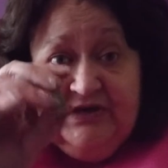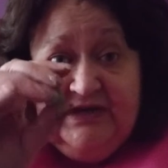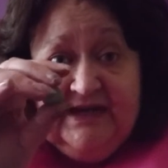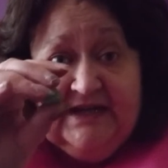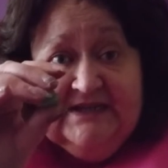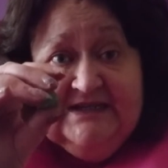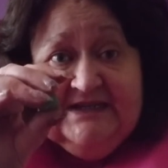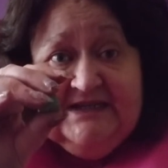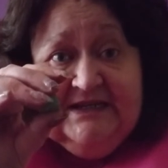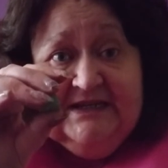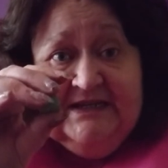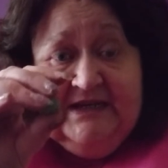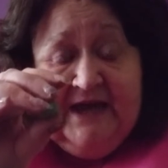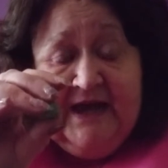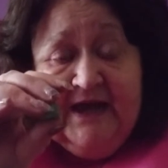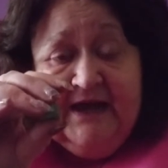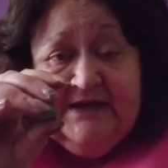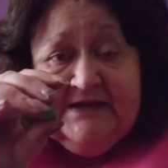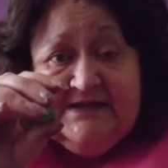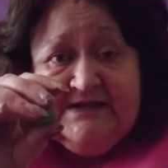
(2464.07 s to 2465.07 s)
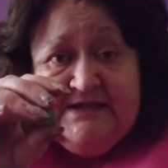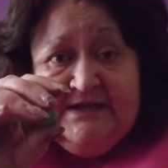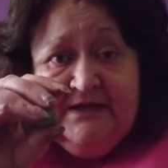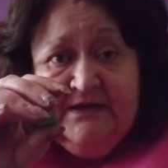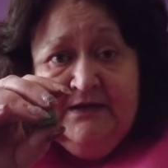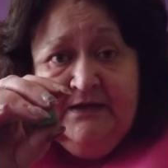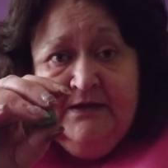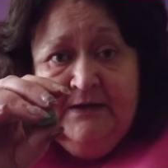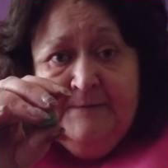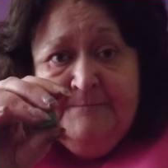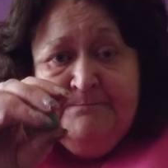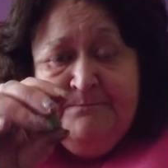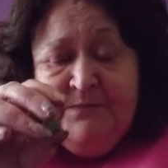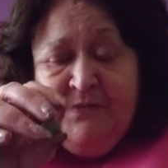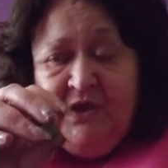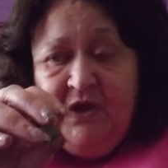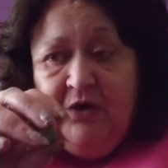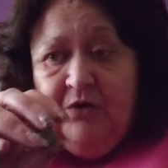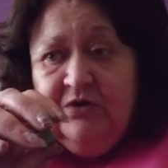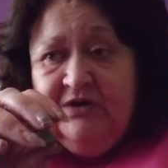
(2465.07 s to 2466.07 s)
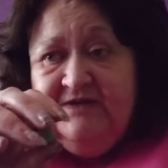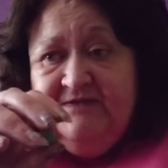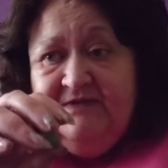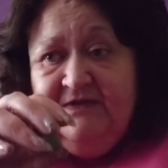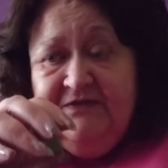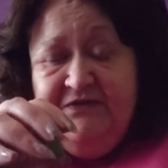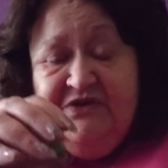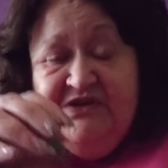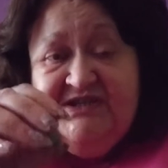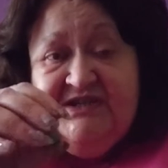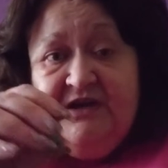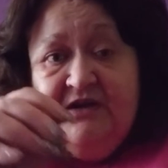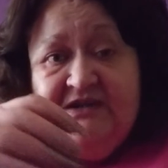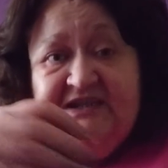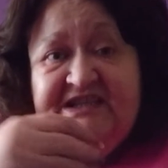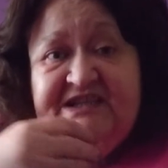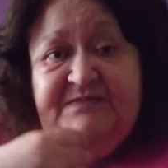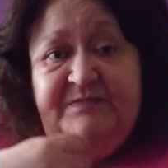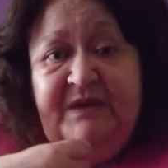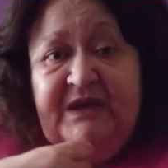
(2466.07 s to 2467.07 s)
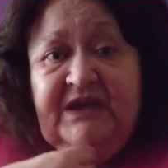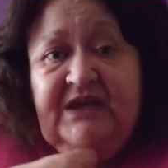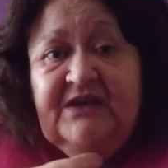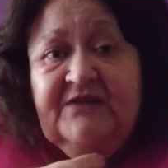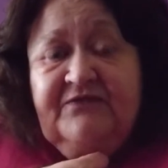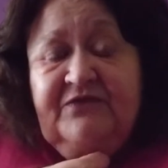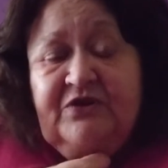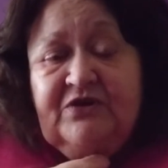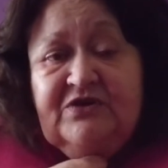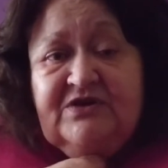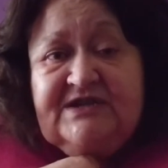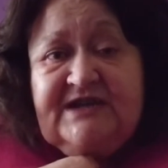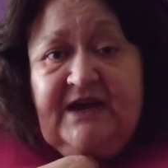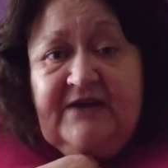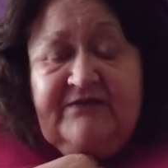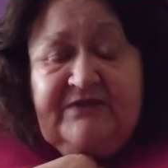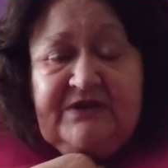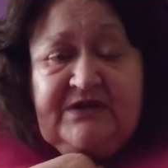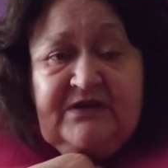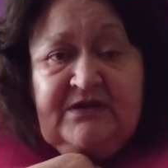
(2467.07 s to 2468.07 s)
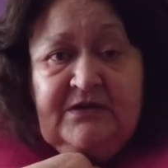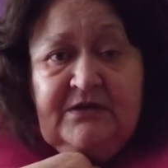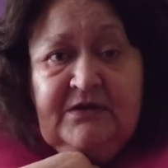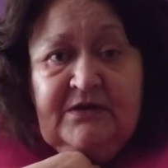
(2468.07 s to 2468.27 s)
you held it in your hand, or even if you started speaking, if you could have it